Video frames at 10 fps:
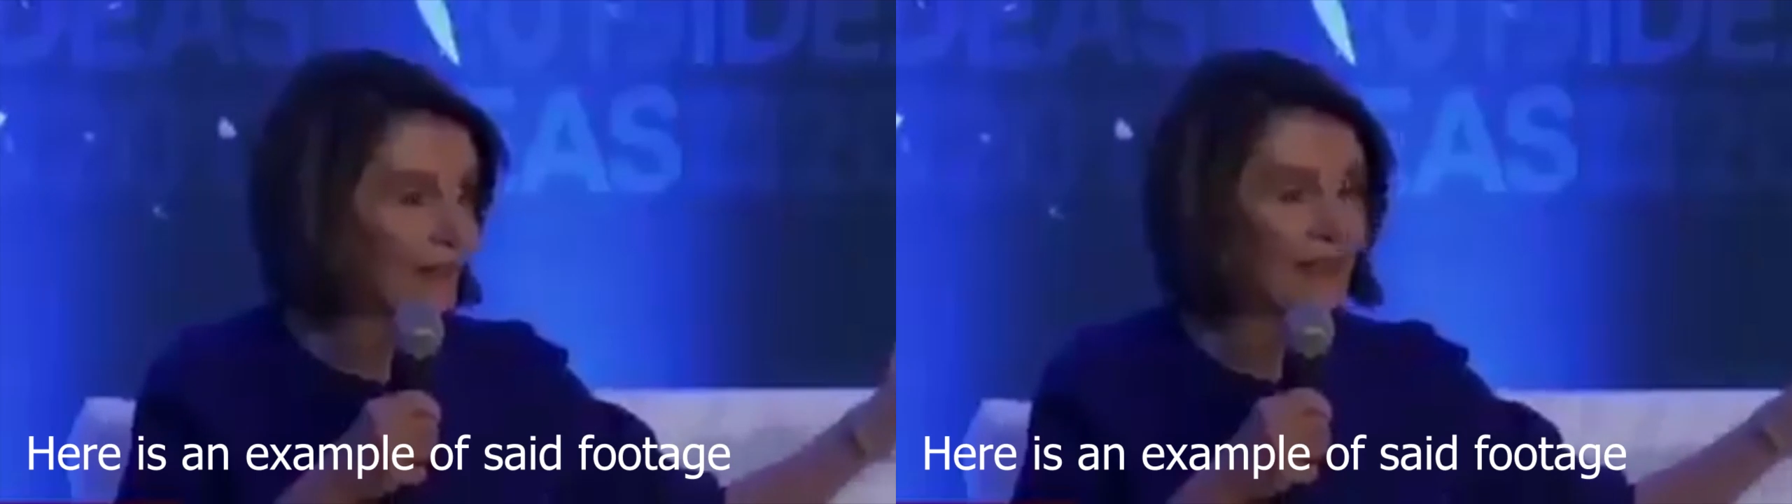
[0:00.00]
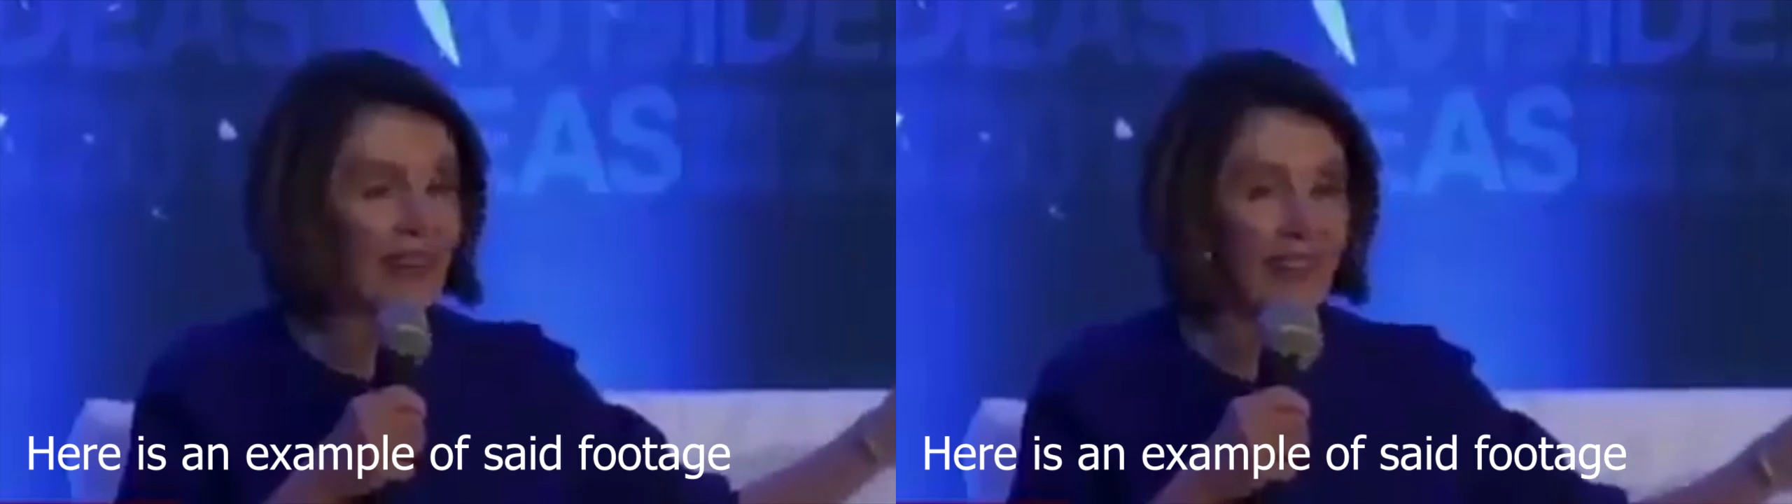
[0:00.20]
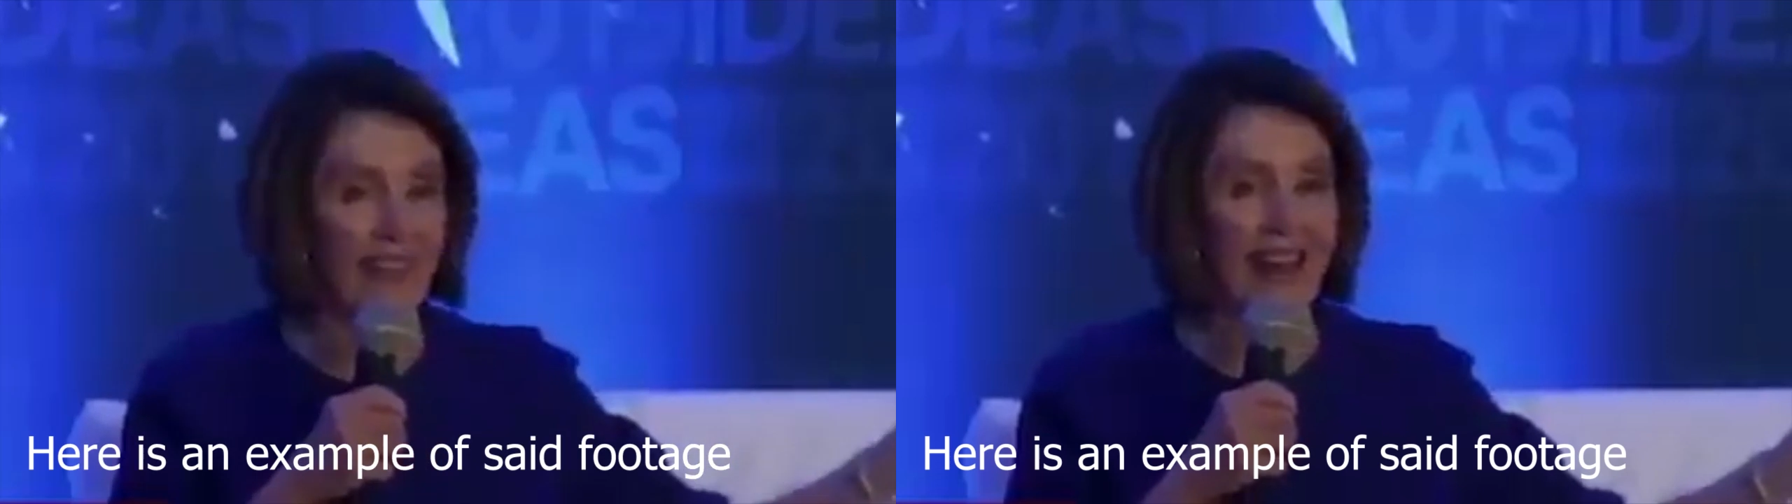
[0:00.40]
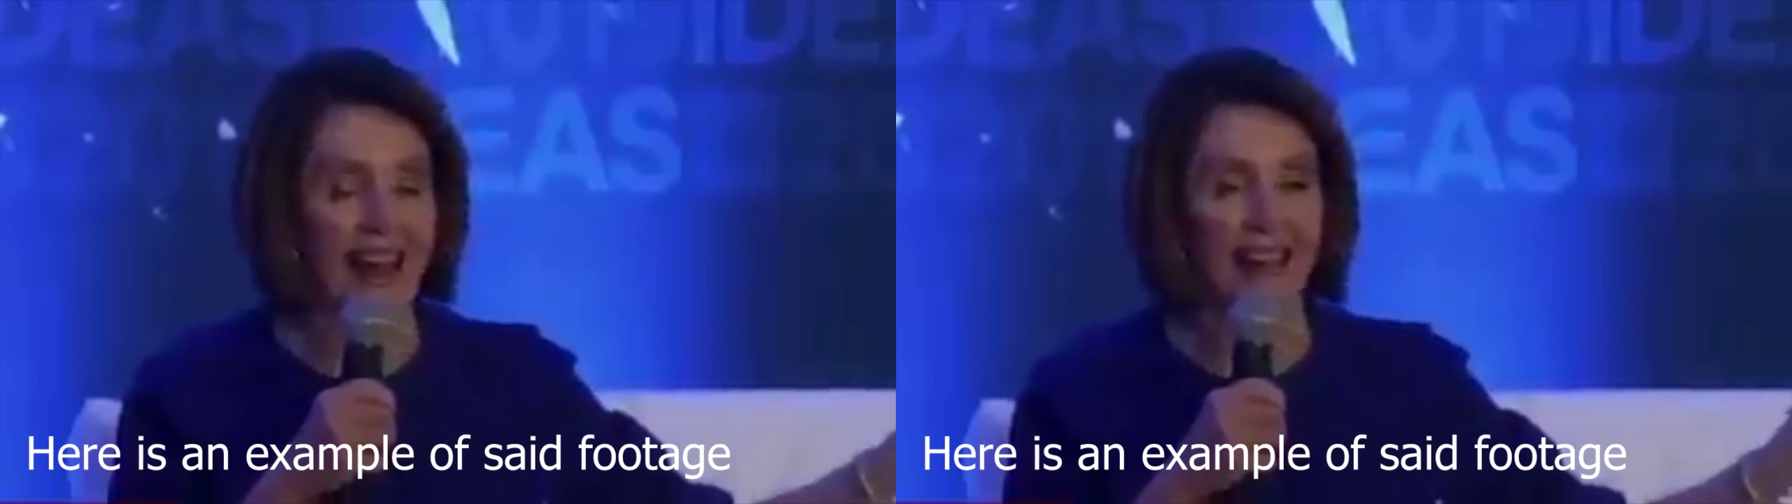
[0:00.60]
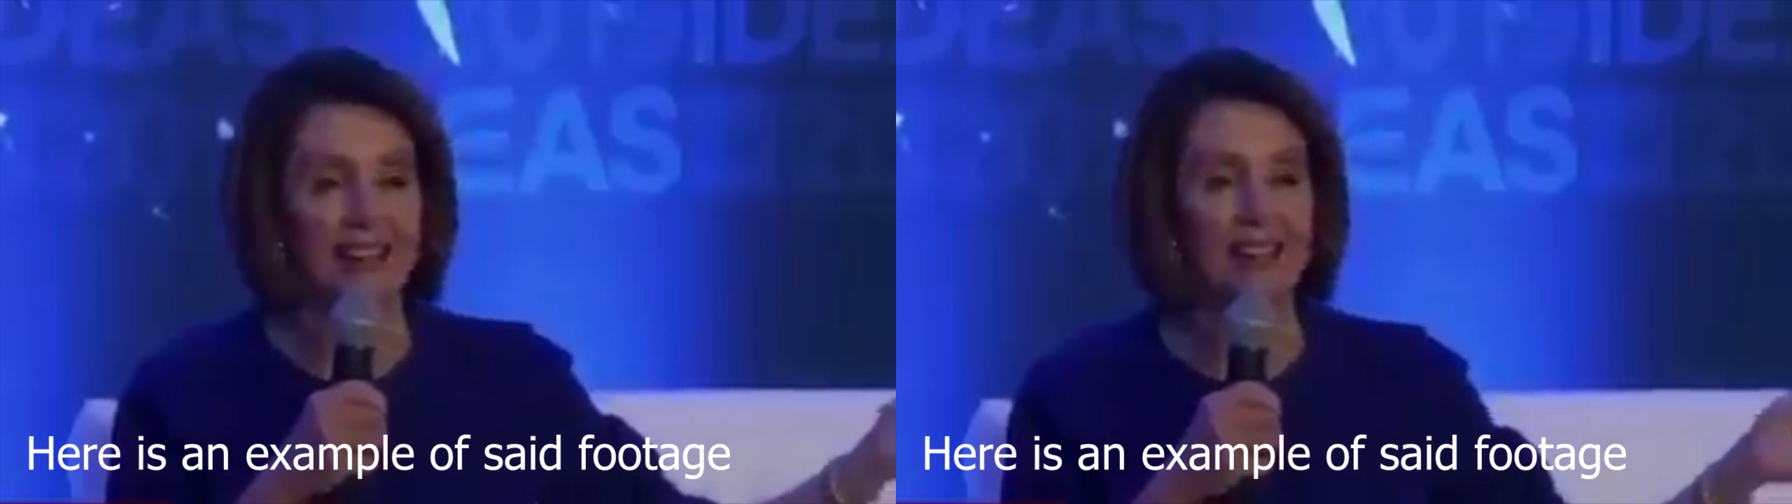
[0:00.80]
And
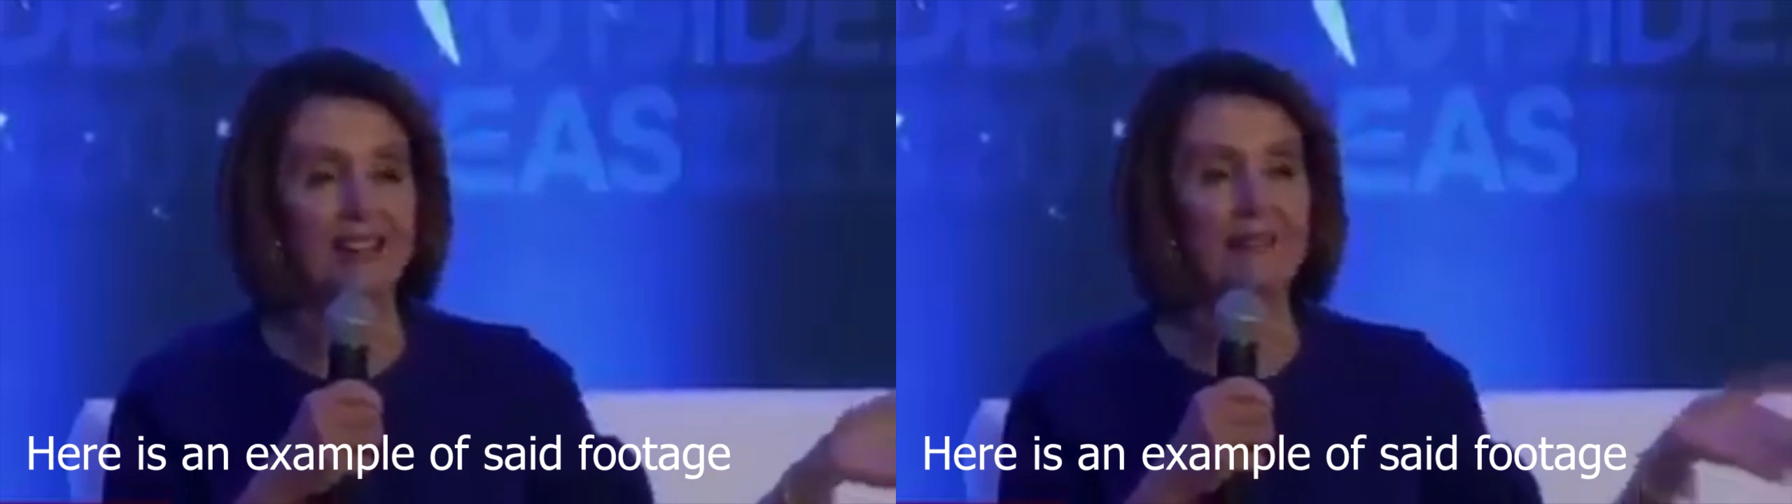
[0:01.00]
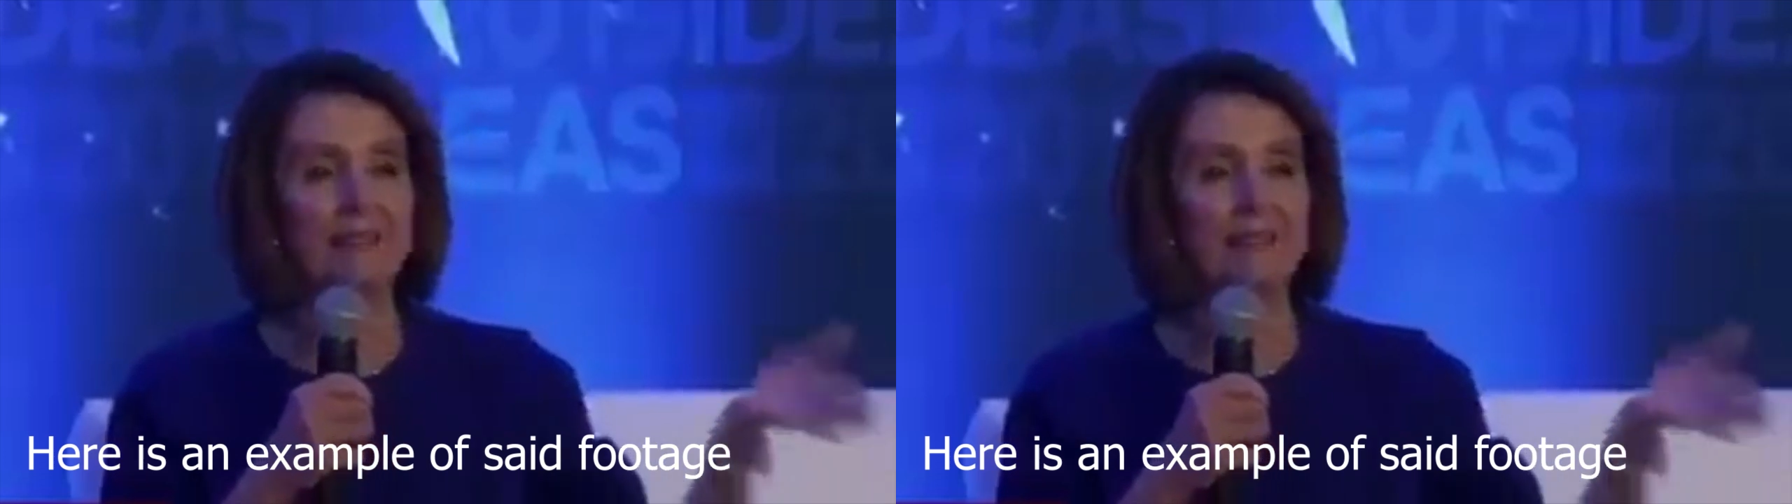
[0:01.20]
that.